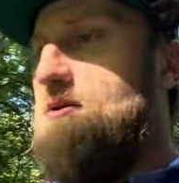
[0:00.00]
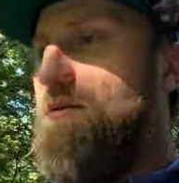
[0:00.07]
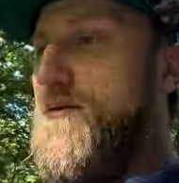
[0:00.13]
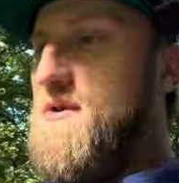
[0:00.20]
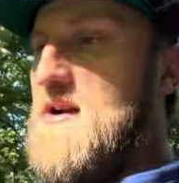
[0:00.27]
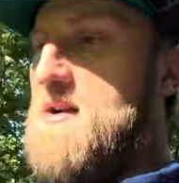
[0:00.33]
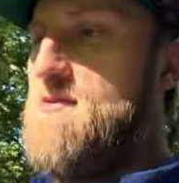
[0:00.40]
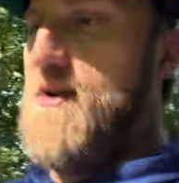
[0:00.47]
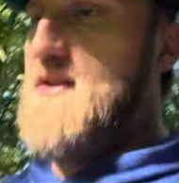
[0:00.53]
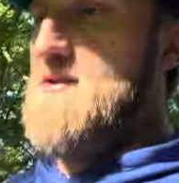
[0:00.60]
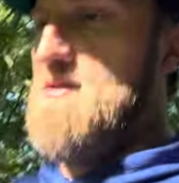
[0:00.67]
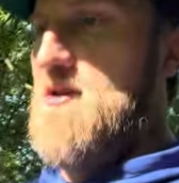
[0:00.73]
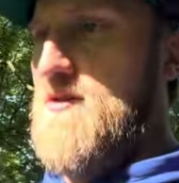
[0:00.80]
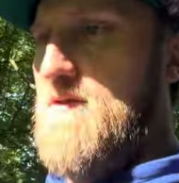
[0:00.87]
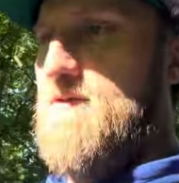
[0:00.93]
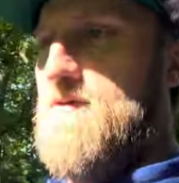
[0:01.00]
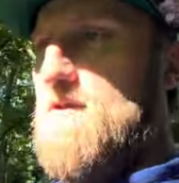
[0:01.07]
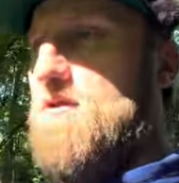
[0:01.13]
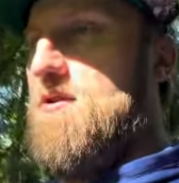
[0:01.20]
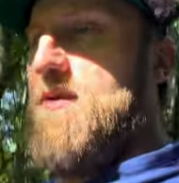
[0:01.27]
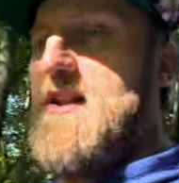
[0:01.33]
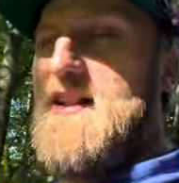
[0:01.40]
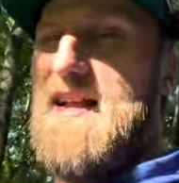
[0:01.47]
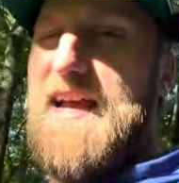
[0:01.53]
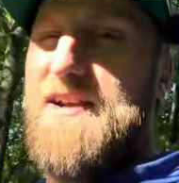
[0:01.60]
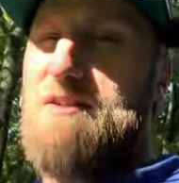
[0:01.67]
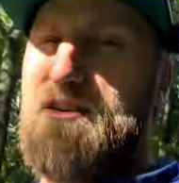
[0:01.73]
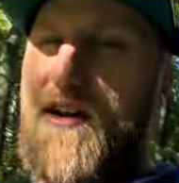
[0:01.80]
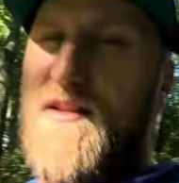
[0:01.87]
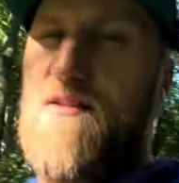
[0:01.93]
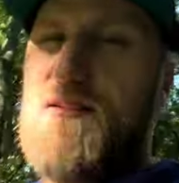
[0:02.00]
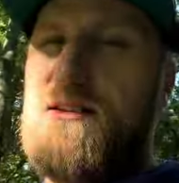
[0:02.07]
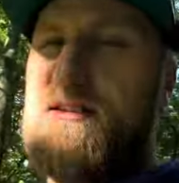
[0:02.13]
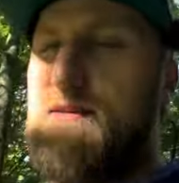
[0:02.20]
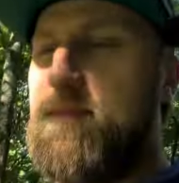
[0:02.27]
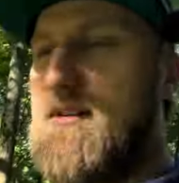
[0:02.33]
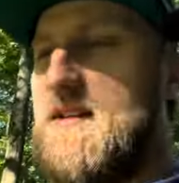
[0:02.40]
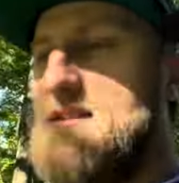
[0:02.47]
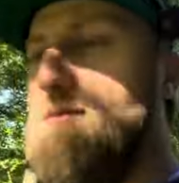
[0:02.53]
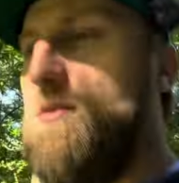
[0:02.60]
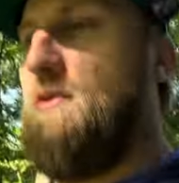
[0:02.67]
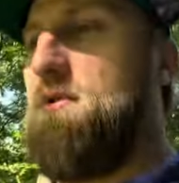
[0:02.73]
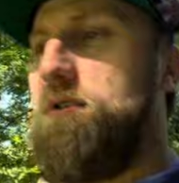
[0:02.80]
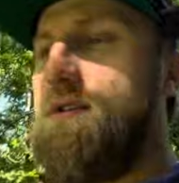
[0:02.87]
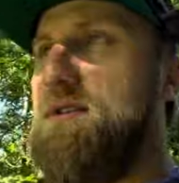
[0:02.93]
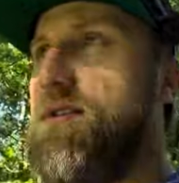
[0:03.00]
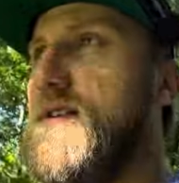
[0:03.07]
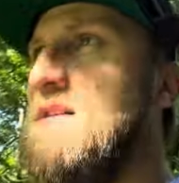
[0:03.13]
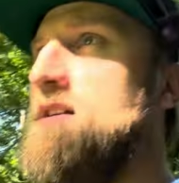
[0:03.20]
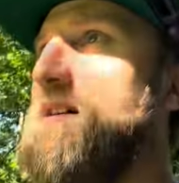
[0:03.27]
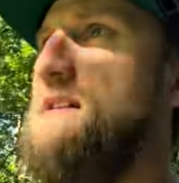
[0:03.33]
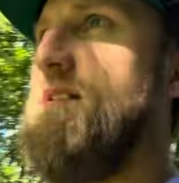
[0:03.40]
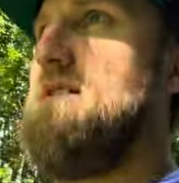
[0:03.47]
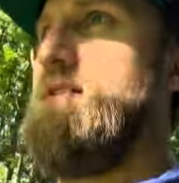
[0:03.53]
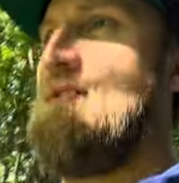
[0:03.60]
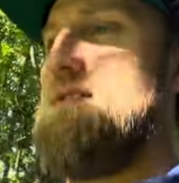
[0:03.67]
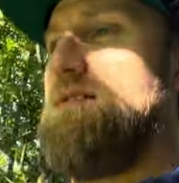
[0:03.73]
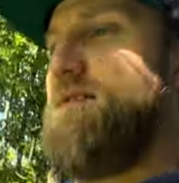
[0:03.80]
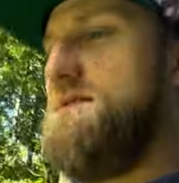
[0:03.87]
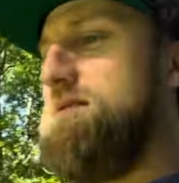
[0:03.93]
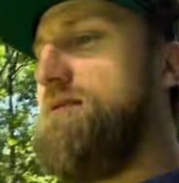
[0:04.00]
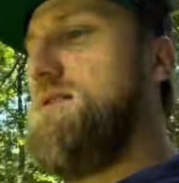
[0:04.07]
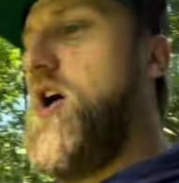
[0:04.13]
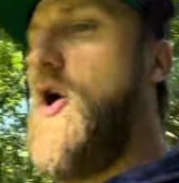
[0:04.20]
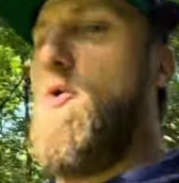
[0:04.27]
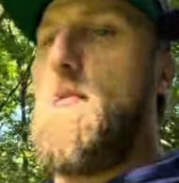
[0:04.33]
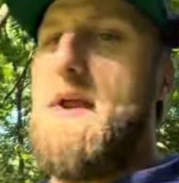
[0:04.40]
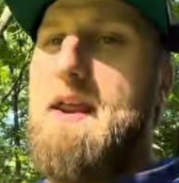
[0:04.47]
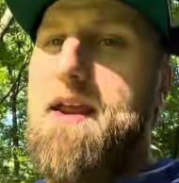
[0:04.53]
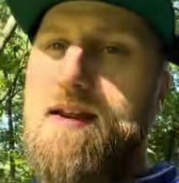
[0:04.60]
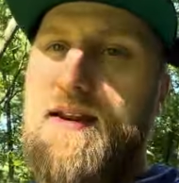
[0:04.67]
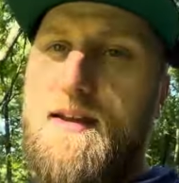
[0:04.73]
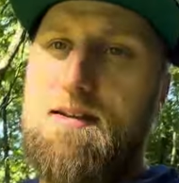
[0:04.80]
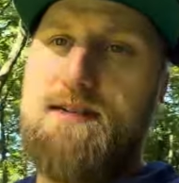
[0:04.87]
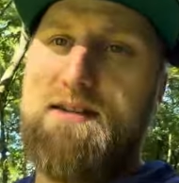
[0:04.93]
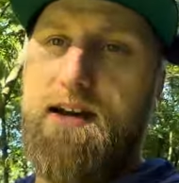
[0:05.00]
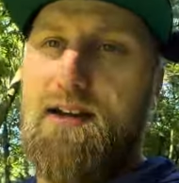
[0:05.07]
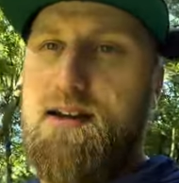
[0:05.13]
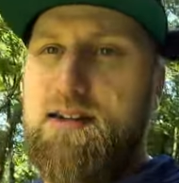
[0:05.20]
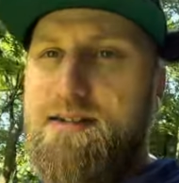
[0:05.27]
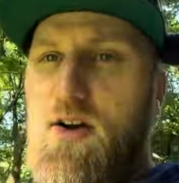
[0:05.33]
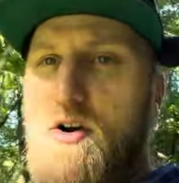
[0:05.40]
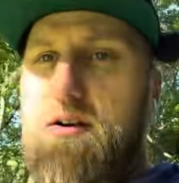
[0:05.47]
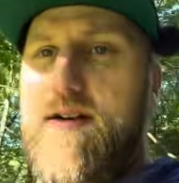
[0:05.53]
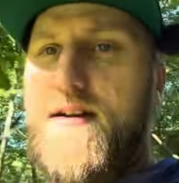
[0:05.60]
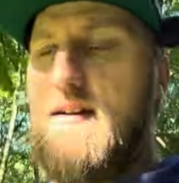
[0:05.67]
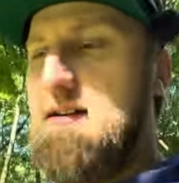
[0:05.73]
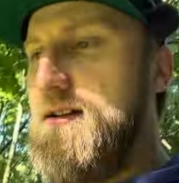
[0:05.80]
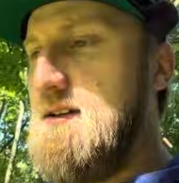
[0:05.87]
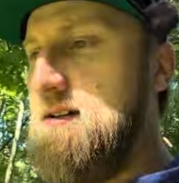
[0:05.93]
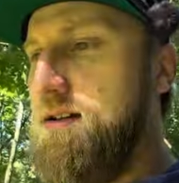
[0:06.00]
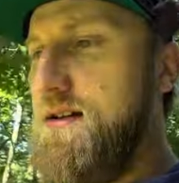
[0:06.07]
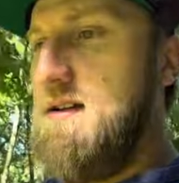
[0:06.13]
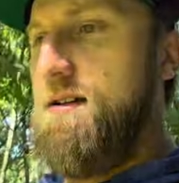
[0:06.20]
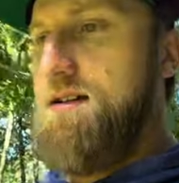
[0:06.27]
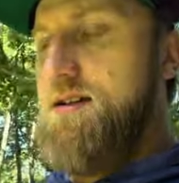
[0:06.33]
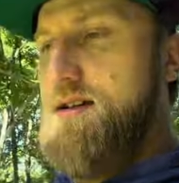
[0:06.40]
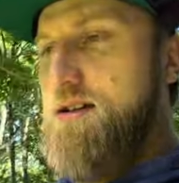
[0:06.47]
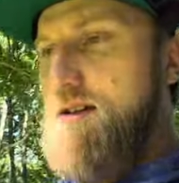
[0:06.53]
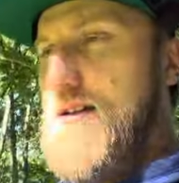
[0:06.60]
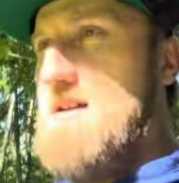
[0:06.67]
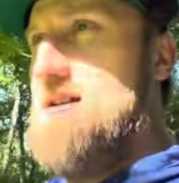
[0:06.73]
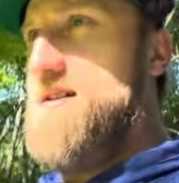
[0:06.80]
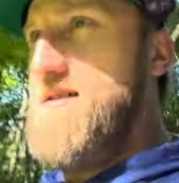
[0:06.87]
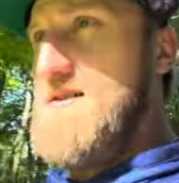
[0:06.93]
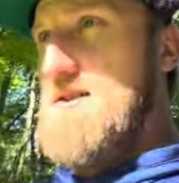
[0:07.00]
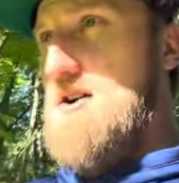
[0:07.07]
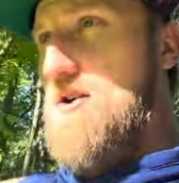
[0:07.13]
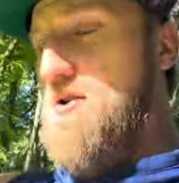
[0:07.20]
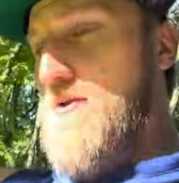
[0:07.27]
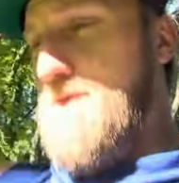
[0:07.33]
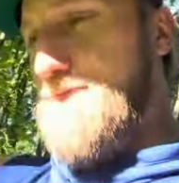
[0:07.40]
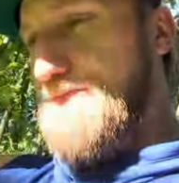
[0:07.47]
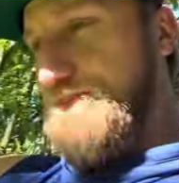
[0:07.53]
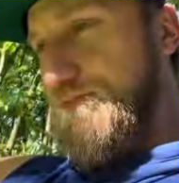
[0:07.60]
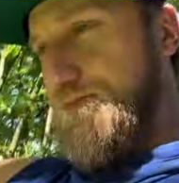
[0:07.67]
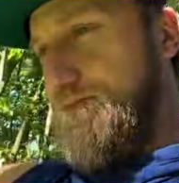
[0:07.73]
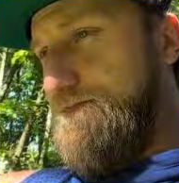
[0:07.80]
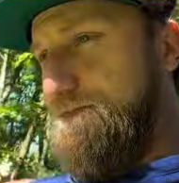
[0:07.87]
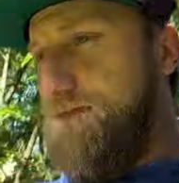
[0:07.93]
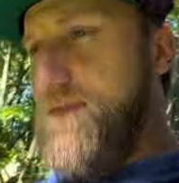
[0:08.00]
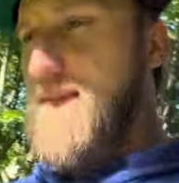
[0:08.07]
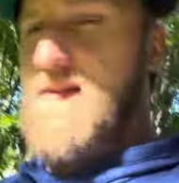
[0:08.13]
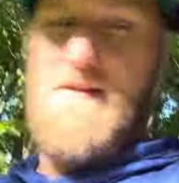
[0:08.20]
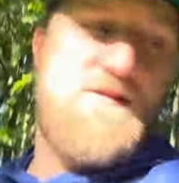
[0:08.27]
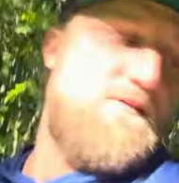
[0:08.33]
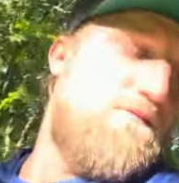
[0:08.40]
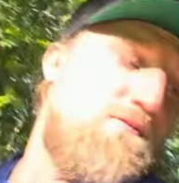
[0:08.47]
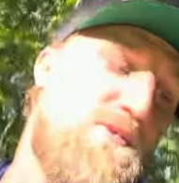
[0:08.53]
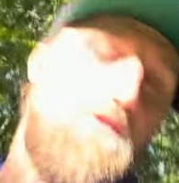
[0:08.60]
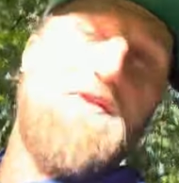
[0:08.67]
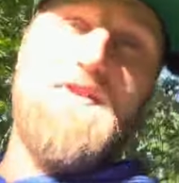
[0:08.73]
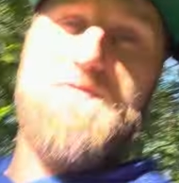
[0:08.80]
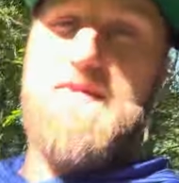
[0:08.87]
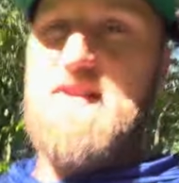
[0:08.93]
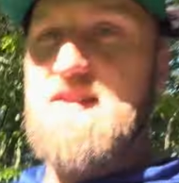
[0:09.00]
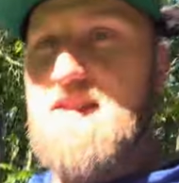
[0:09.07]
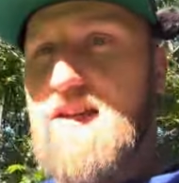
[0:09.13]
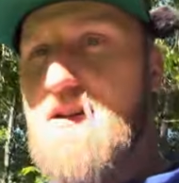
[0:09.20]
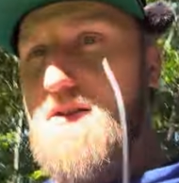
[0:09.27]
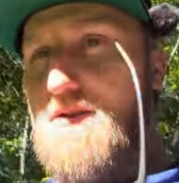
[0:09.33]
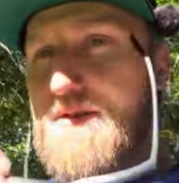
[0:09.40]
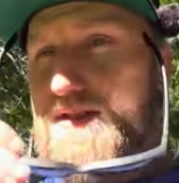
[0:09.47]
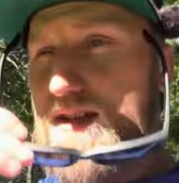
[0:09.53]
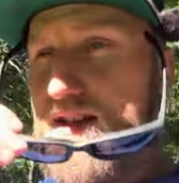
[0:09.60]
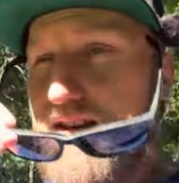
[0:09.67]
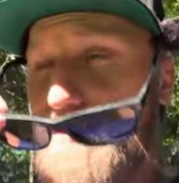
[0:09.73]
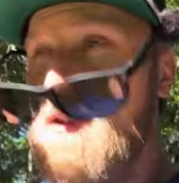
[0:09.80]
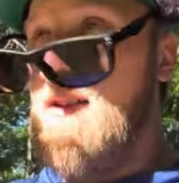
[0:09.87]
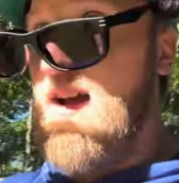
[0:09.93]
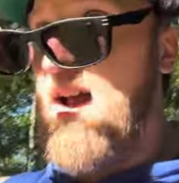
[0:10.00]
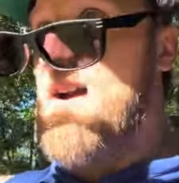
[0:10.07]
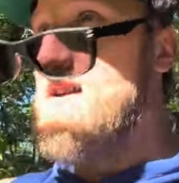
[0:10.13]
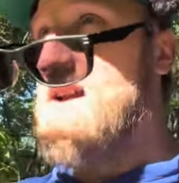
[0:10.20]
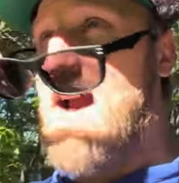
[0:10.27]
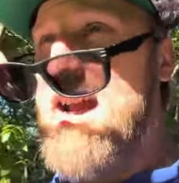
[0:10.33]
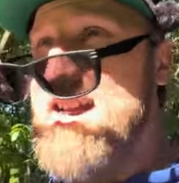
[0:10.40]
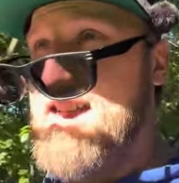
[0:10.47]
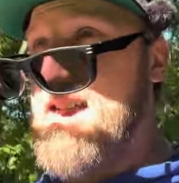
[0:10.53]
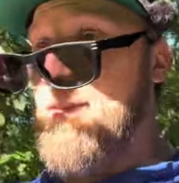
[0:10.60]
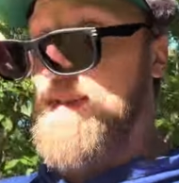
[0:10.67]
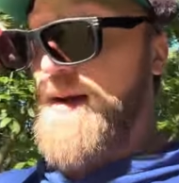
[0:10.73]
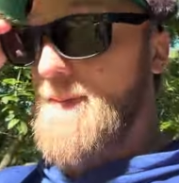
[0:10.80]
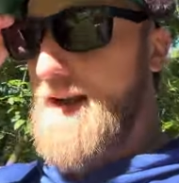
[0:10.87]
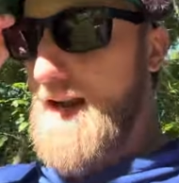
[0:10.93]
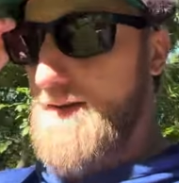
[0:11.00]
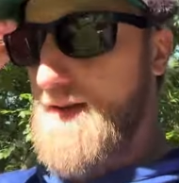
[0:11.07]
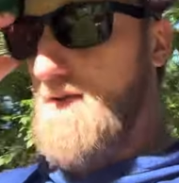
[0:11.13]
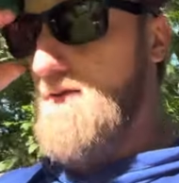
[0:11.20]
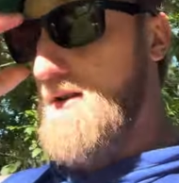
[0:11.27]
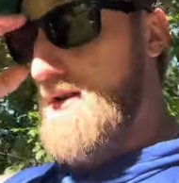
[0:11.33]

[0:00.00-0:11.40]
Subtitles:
We're going to redo the whole floor with a lighter color, something that's more homey, I guess, not as dark. So, dude, there's mosquitoes. Like, dude, I gotta stop coming out here.